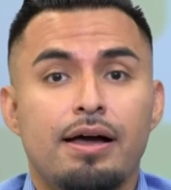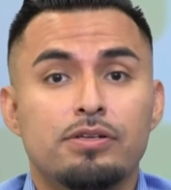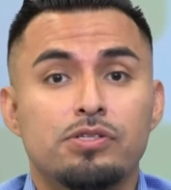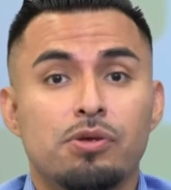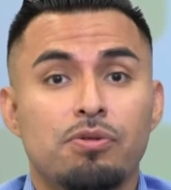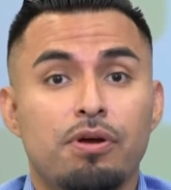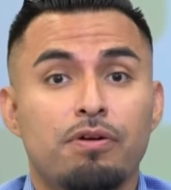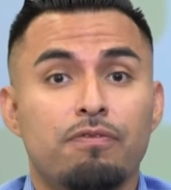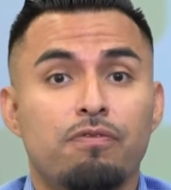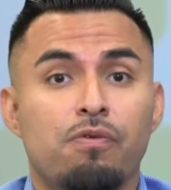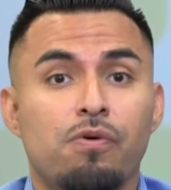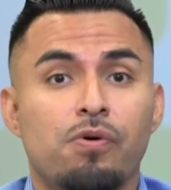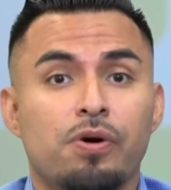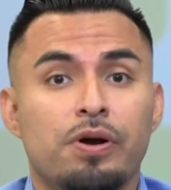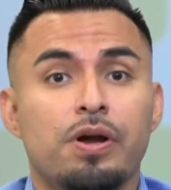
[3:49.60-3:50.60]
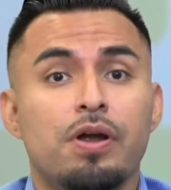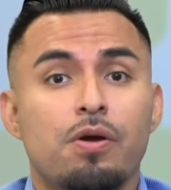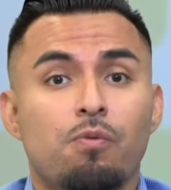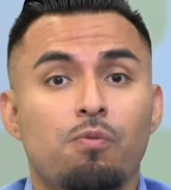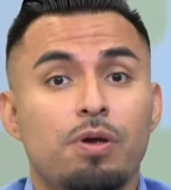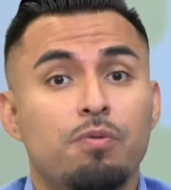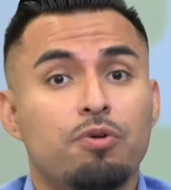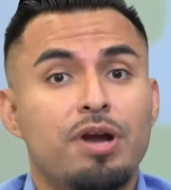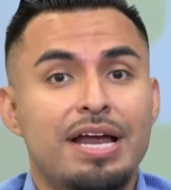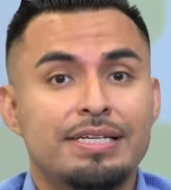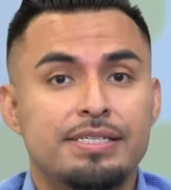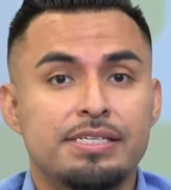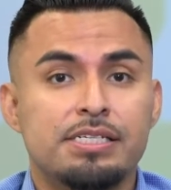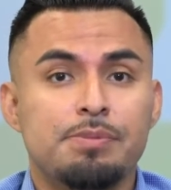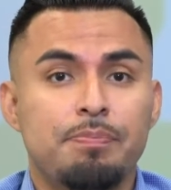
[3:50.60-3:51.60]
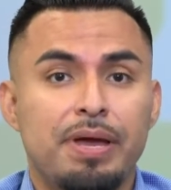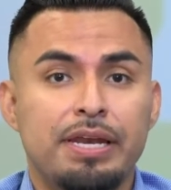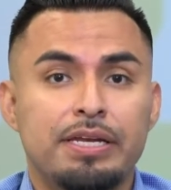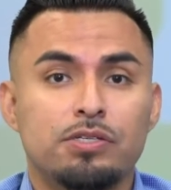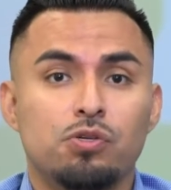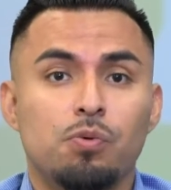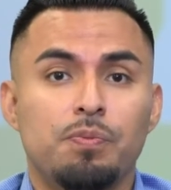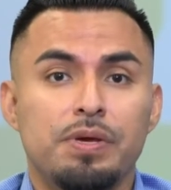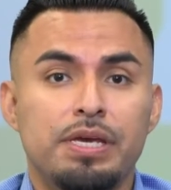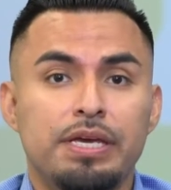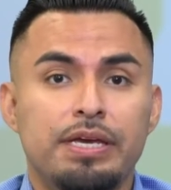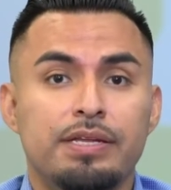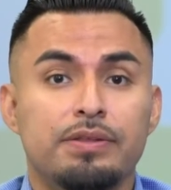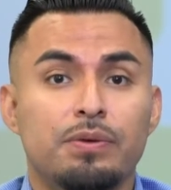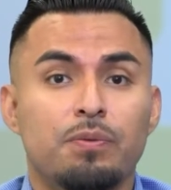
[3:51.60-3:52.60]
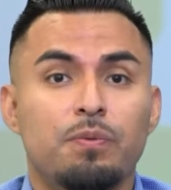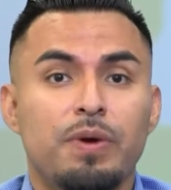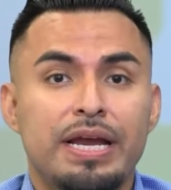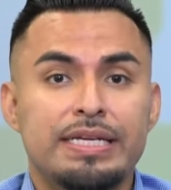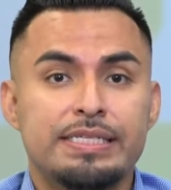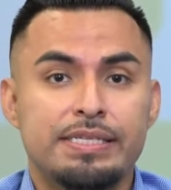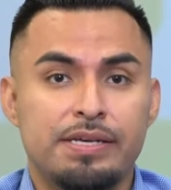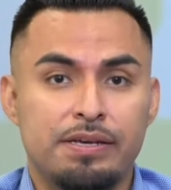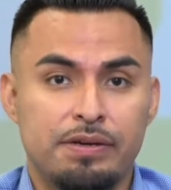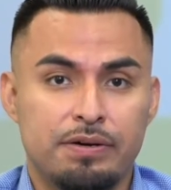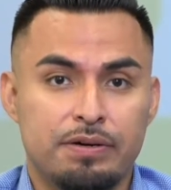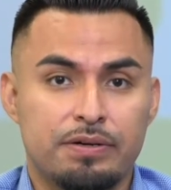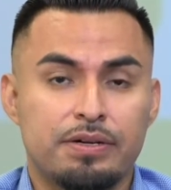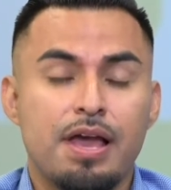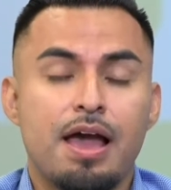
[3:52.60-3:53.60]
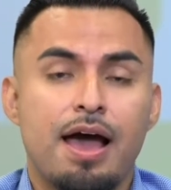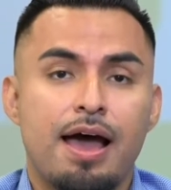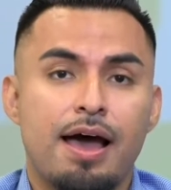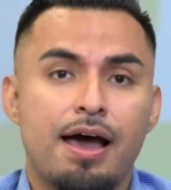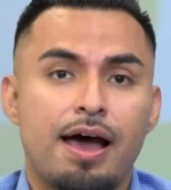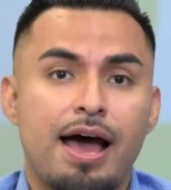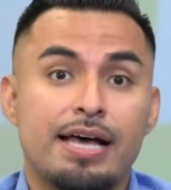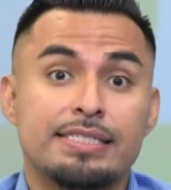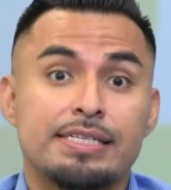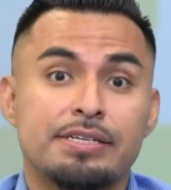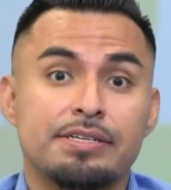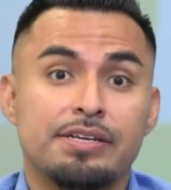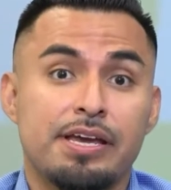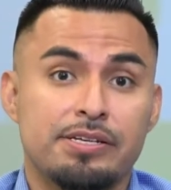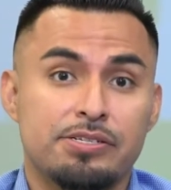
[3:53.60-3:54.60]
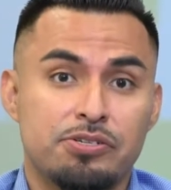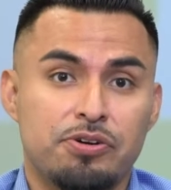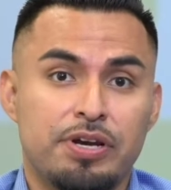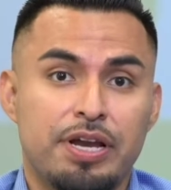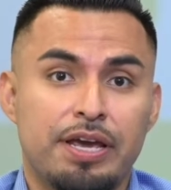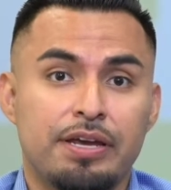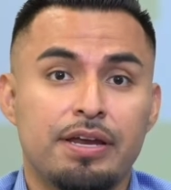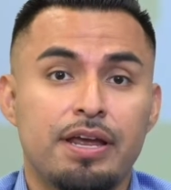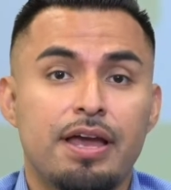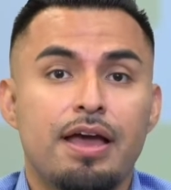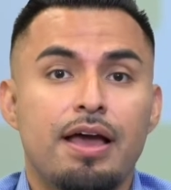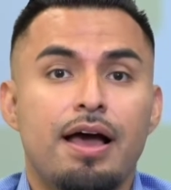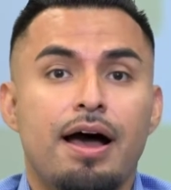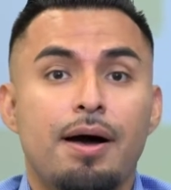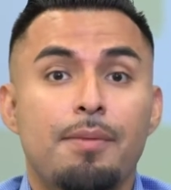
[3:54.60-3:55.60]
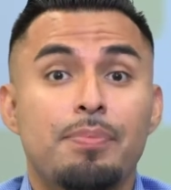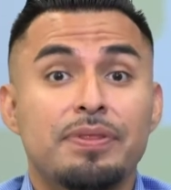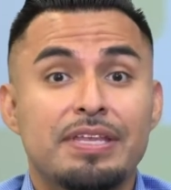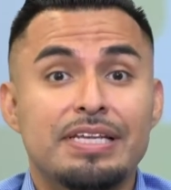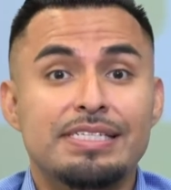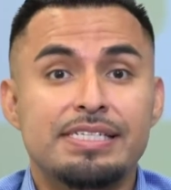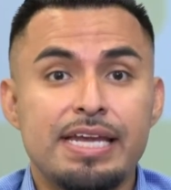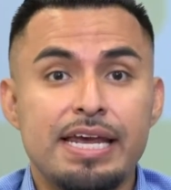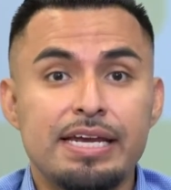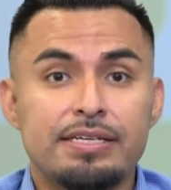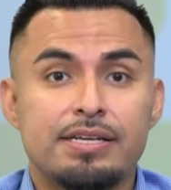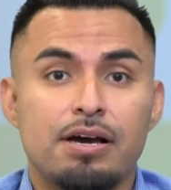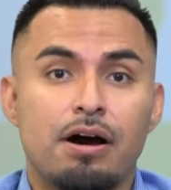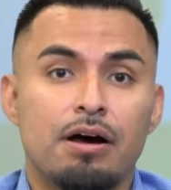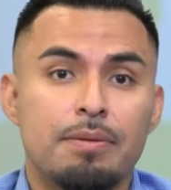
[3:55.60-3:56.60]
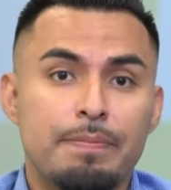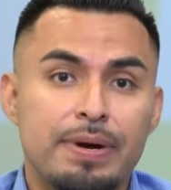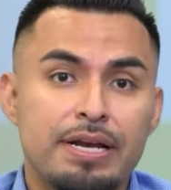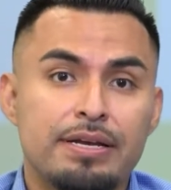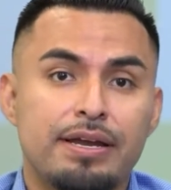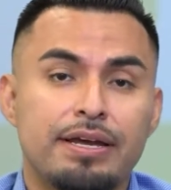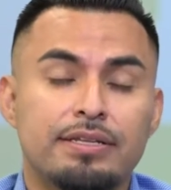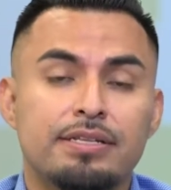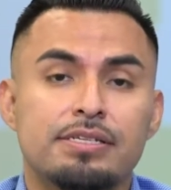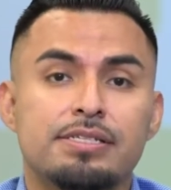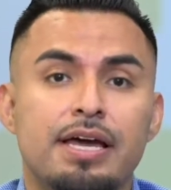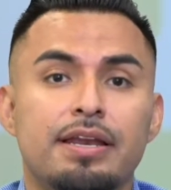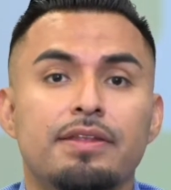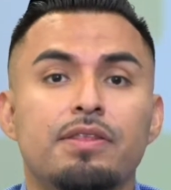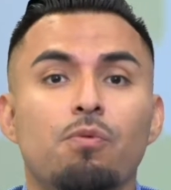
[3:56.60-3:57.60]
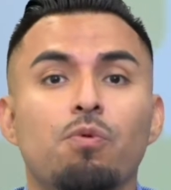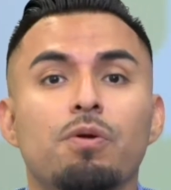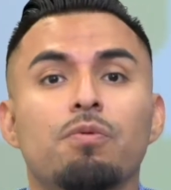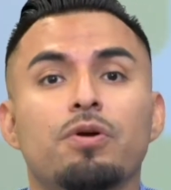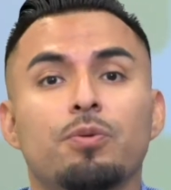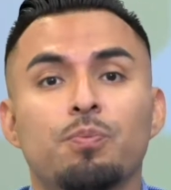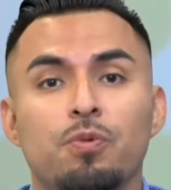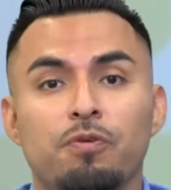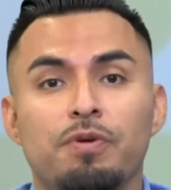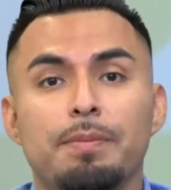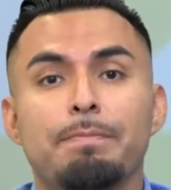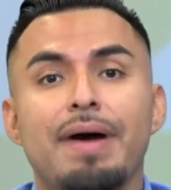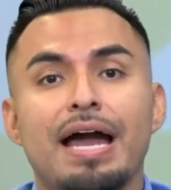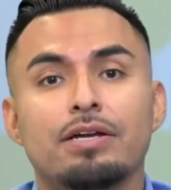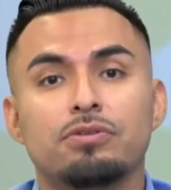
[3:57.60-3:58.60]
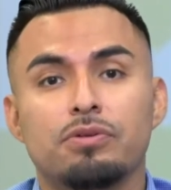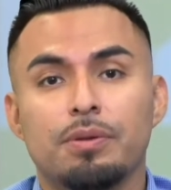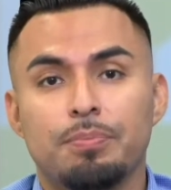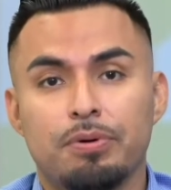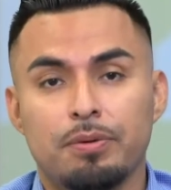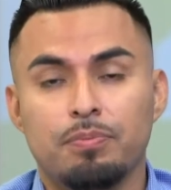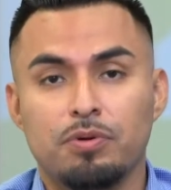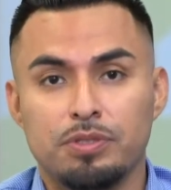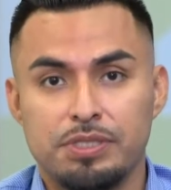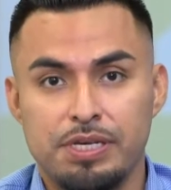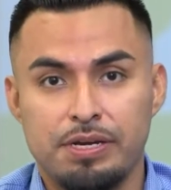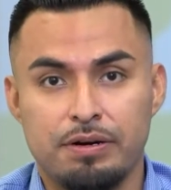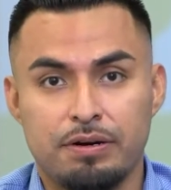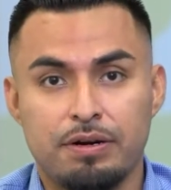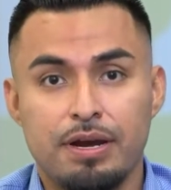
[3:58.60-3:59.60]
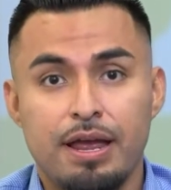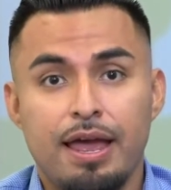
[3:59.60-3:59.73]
So therefore, we were anticipating to be in the red tier as in yesterday. But the state on Monday decided that we were moving back to the purple tier.